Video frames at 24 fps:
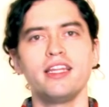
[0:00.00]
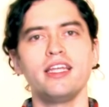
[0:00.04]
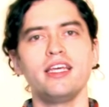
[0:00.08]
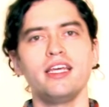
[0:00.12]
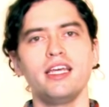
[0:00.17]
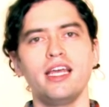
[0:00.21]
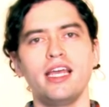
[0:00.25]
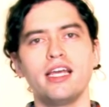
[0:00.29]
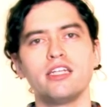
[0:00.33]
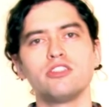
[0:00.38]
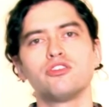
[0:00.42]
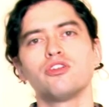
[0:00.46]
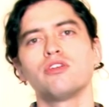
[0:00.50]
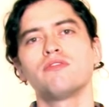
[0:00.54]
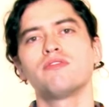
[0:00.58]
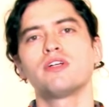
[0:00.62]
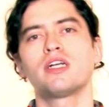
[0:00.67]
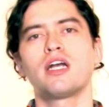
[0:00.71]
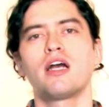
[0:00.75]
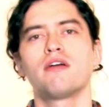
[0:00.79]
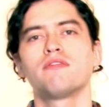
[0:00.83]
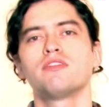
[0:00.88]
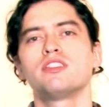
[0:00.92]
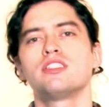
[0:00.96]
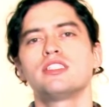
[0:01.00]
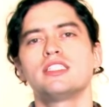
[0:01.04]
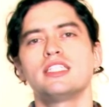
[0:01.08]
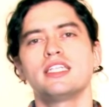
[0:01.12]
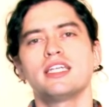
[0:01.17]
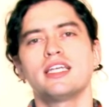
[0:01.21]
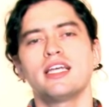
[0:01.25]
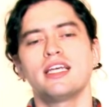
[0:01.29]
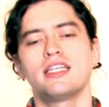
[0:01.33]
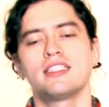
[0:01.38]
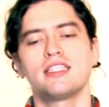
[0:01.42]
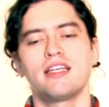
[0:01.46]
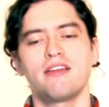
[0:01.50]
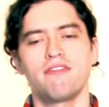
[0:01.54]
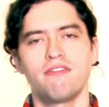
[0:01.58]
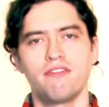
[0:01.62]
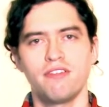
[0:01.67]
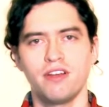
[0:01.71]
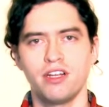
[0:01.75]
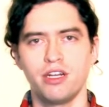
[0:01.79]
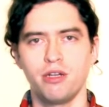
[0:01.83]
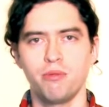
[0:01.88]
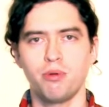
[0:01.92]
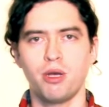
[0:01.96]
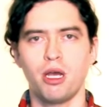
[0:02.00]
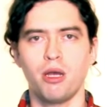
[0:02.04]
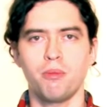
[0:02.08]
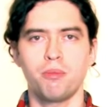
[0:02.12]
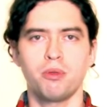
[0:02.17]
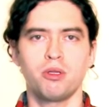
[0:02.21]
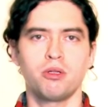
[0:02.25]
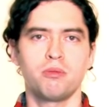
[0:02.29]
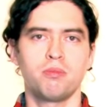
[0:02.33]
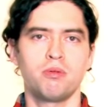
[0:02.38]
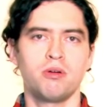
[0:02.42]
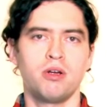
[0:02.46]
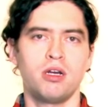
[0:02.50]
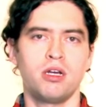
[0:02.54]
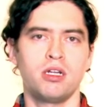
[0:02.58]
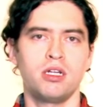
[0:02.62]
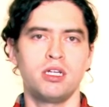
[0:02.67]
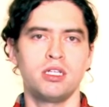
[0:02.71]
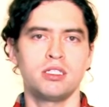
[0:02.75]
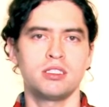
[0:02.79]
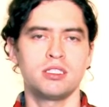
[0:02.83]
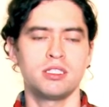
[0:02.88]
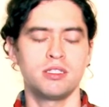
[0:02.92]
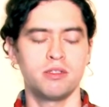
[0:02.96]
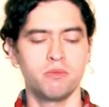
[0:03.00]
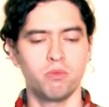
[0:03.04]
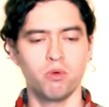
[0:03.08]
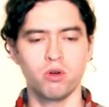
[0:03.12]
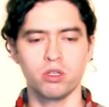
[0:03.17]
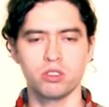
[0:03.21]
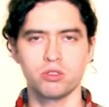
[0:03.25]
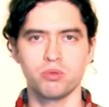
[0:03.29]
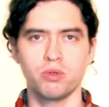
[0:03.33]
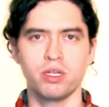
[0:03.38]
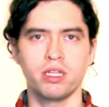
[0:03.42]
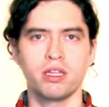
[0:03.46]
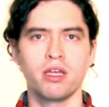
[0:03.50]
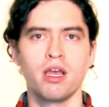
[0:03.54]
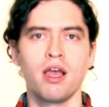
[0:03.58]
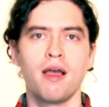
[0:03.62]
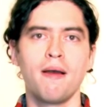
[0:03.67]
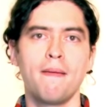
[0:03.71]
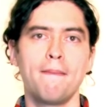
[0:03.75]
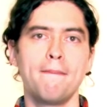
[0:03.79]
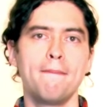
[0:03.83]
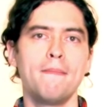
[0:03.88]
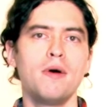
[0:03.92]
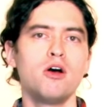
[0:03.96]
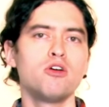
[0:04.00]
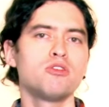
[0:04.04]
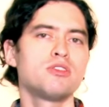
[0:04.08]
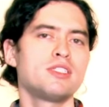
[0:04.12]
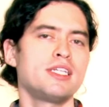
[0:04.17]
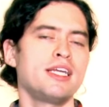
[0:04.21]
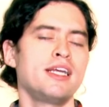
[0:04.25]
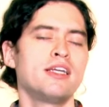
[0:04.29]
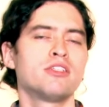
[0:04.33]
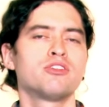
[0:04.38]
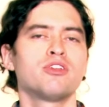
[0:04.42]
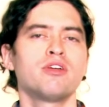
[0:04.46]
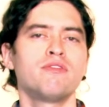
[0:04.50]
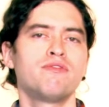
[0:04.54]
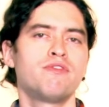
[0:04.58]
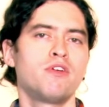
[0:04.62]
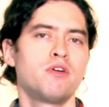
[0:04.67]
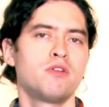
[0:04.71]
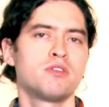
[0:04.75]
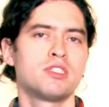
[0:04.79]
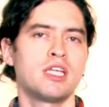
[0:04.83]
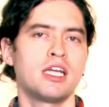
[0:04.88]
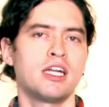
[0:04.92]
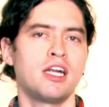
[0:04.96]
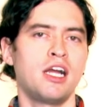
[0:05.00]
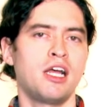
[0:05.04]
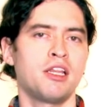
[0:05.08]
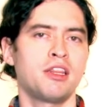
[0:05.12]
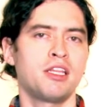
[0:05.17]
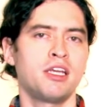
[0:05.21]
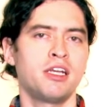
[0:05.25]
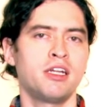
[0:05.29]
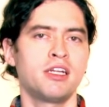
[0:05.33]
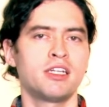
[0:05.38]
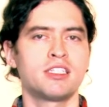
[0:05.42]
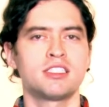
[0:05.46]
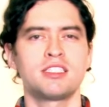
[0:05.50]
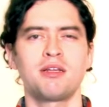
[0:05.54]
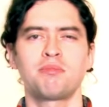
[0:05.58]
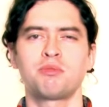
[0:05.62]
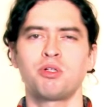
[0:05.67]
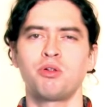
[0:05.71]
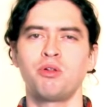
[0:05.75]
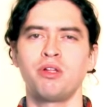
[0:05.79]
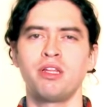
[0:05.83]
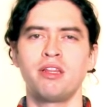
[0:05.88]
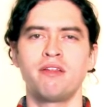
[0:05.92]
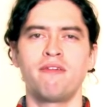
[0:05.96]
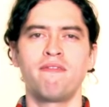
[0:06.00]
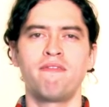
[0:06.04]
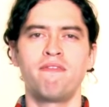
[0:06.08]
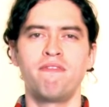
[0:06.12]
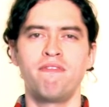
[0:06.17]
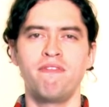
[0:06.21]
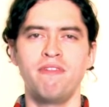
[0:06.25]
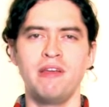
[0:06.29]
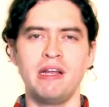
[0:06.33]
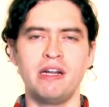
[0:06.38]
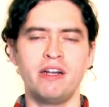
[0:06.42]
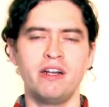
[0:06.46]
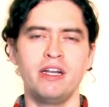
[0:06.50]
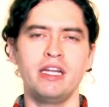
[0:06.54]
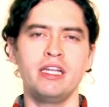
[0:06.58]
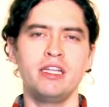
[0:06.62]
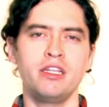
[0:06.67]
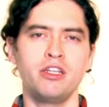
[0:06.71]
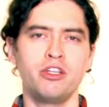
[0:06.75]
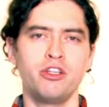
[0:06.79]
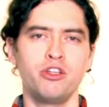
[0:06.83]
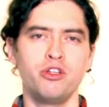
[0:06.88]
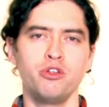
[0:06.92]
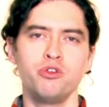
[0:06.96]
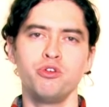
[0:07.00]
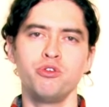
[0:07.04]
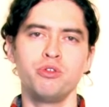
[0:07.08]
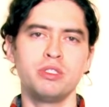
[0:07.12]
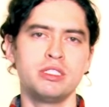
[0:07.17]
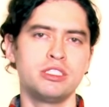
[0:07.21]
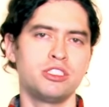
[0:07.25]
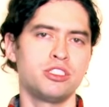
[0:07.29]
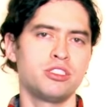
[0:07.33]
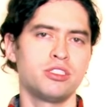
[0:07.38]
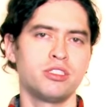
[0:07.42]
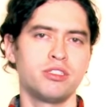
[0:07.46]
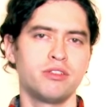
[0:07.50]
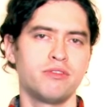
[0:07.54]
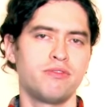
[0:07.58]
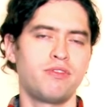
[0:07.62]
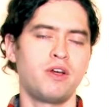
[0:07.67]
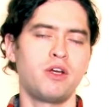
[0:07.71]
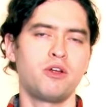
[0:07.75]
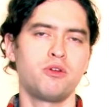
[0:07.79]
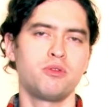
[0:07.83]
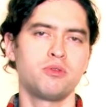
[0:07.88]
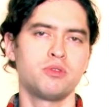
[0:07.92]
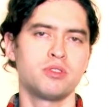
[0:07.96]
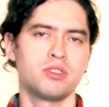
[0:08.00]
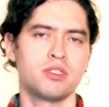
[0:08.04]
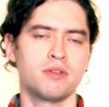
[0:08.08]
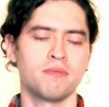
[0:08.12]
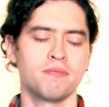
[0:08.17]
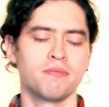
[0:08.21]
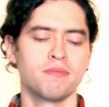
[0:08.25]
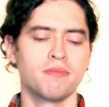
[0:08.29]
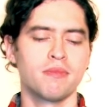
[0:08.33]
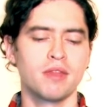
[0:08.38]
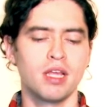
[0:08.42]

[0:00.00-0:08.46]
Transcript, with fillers: The Android Recovery Stick is a very popular product. Works with most Android phones that are out there, except only the very newish phones.